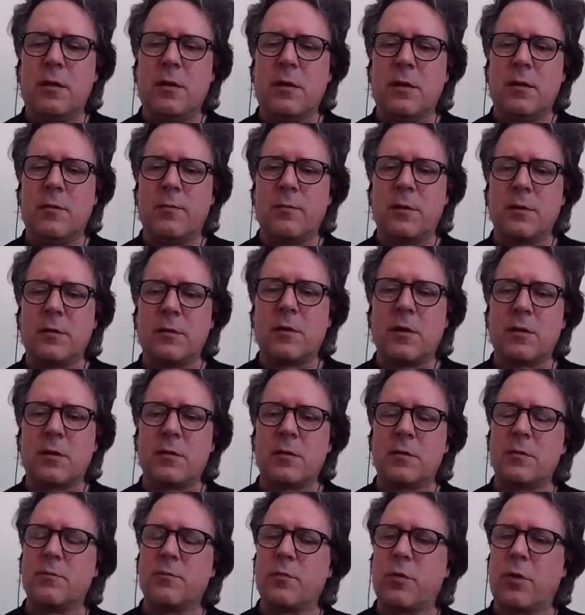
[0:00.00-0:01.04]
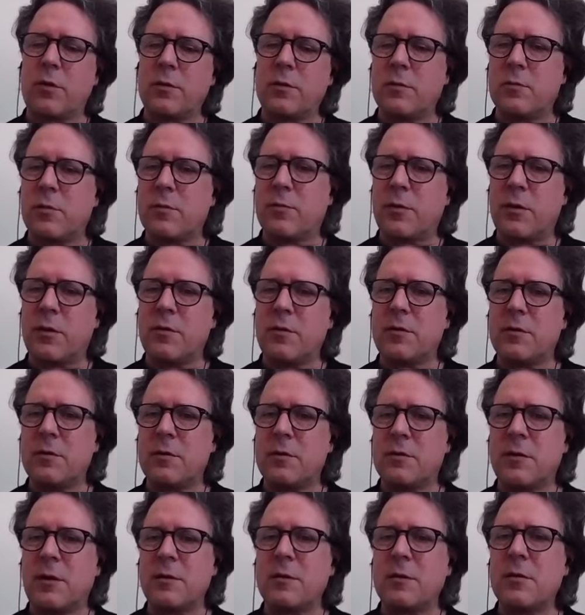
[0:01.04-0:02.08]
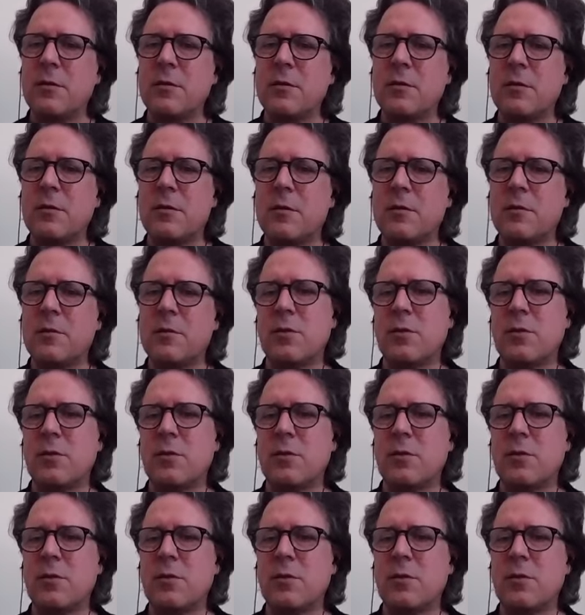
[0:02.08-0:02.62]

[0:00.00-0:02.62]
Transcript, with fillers: um, discuss possible prioritization.